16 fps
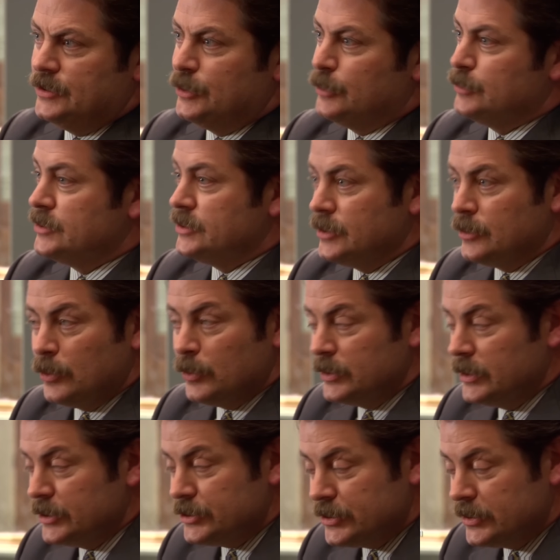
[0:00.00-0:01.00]
He shows zero
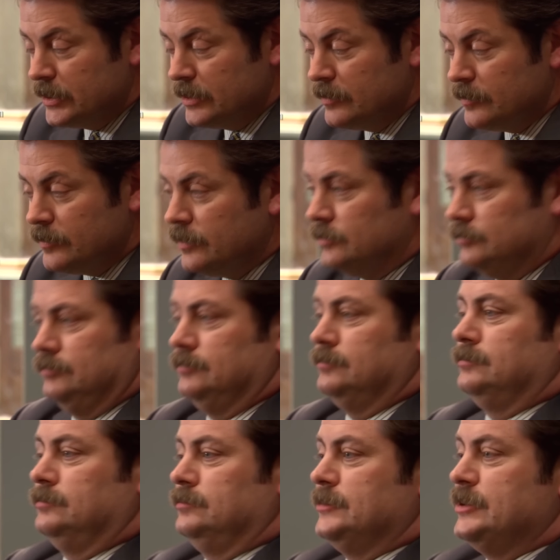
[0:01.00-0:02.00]
initiative.
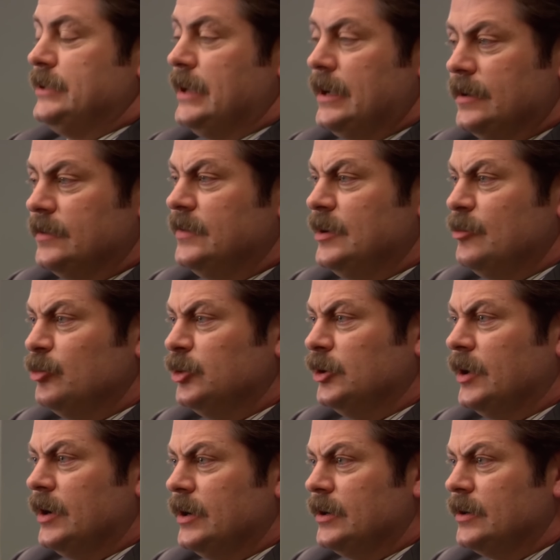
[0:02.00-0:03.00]
He's not a team
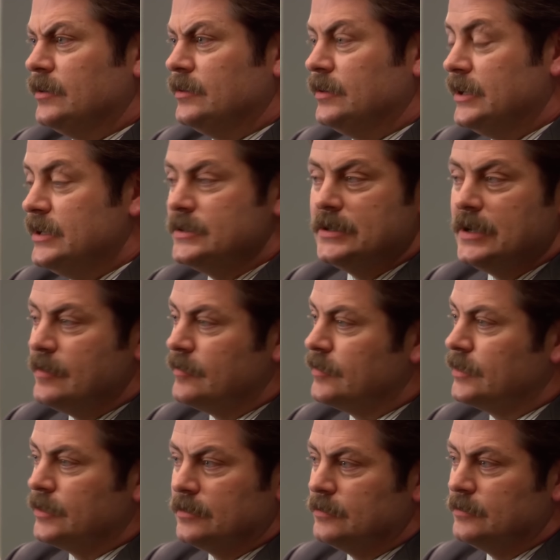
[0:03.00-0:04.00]
player. He's
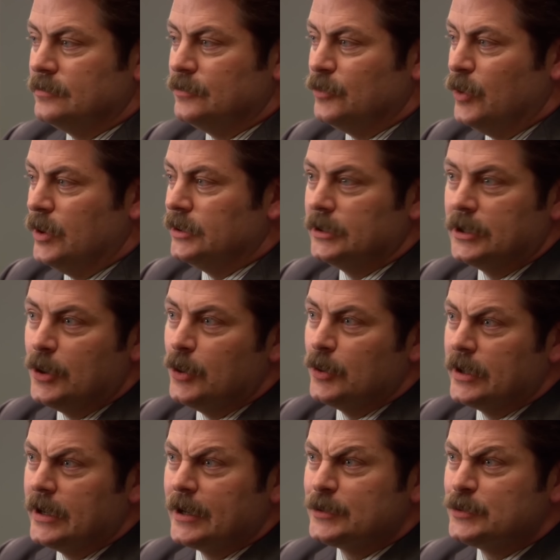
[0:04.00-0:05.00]
never one to go
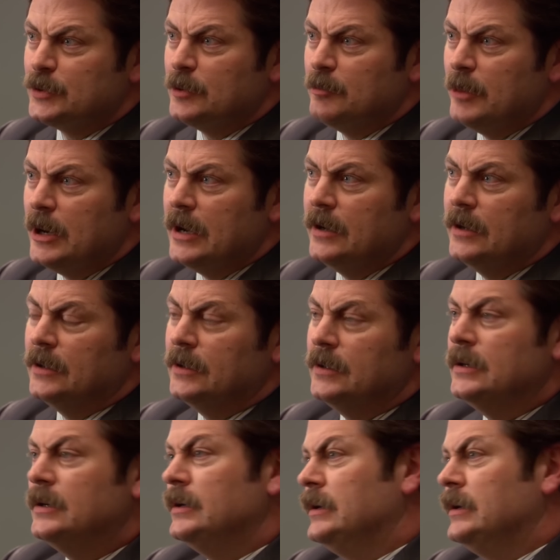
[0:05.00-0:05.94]
that extra mile.